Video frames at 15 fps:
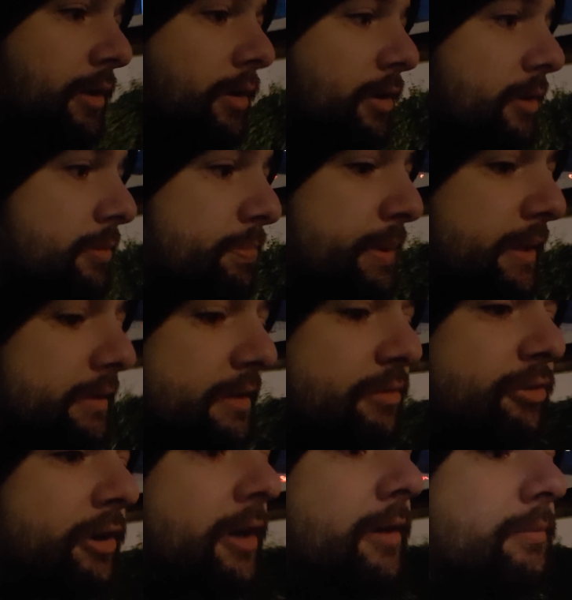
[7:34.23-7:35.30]
or build it
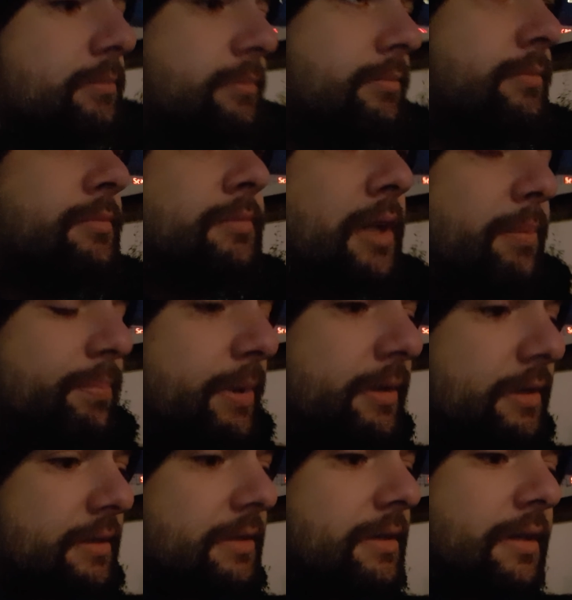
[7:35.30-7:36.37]
from,
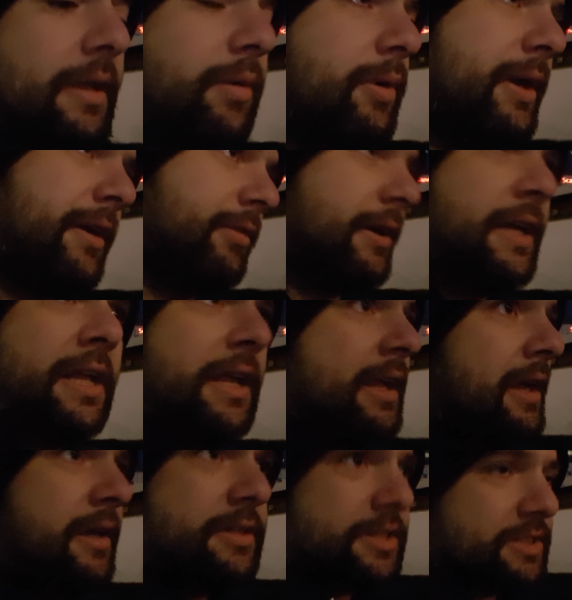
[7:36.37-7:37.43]
build it whatever,
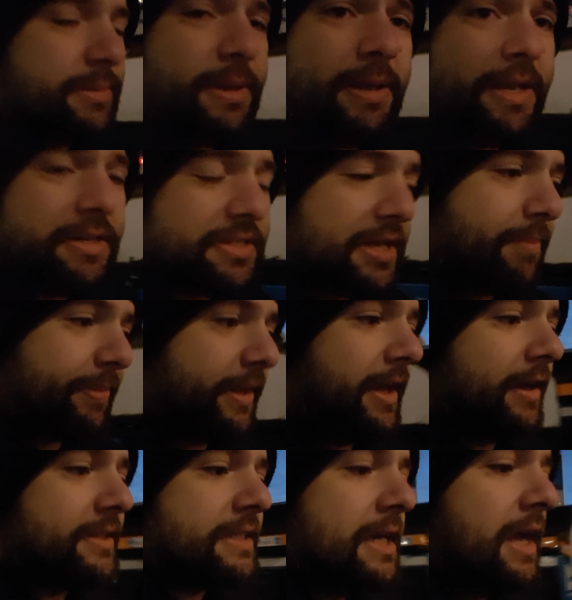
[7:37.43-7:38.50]
just to be in something
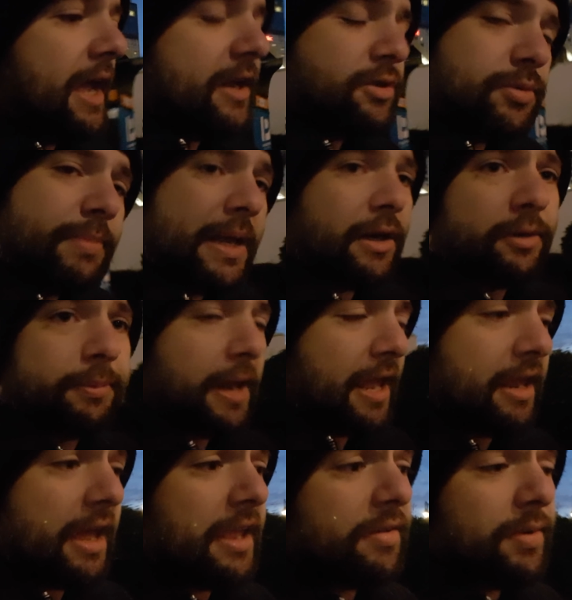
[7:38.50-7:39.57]
else. And you may not
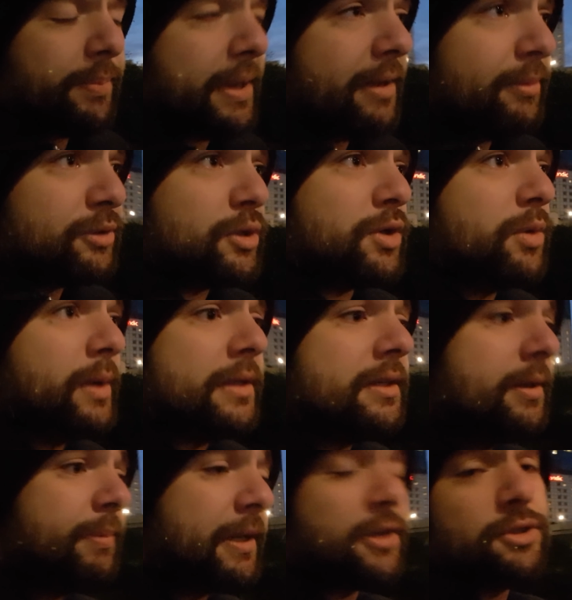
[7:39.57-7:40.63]
even be able to do it,
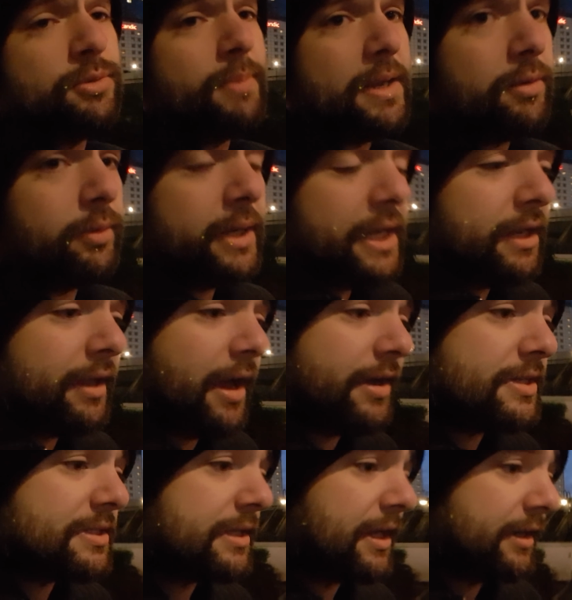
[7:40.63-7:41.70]
because you may
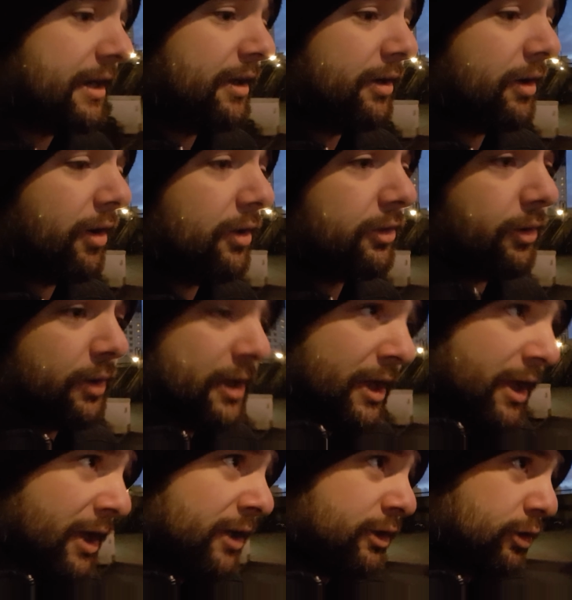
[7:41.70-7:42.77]
realize that although
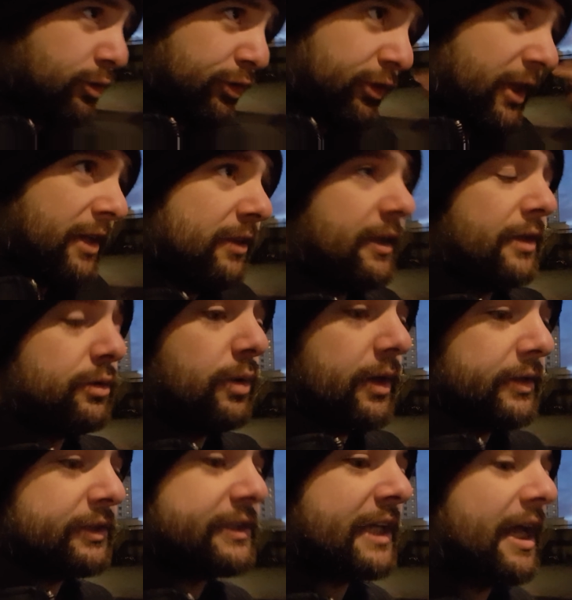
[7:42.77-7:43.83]
you think that you
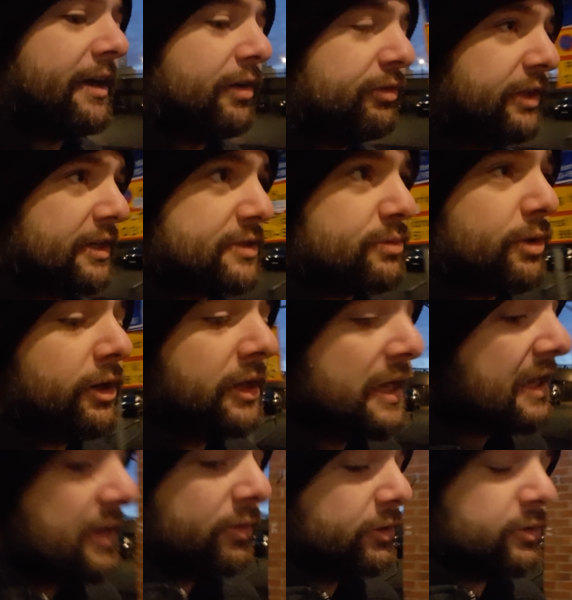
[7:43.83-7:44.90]
understand how things work,
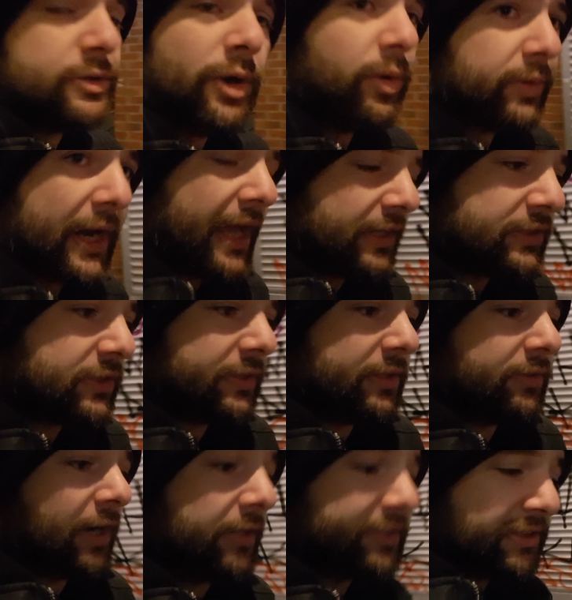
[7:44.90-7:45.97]
you don't
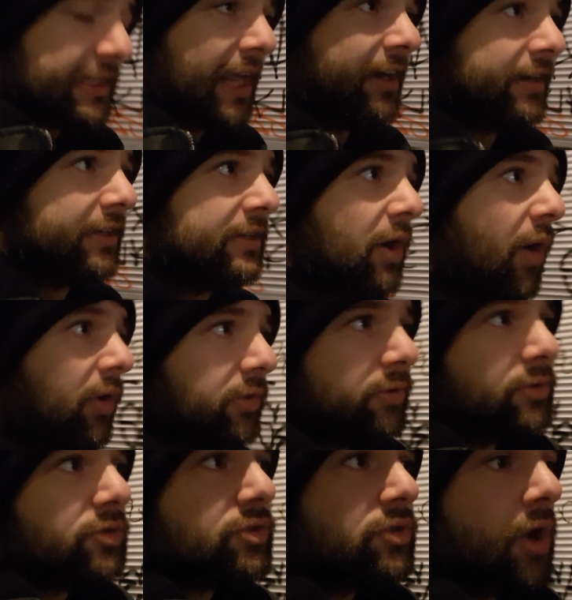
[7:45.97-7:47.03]
actually understand it. All
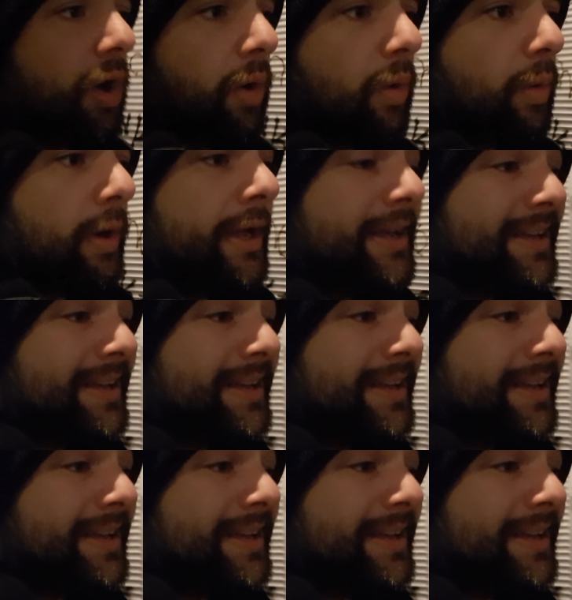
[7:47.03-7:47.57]
you know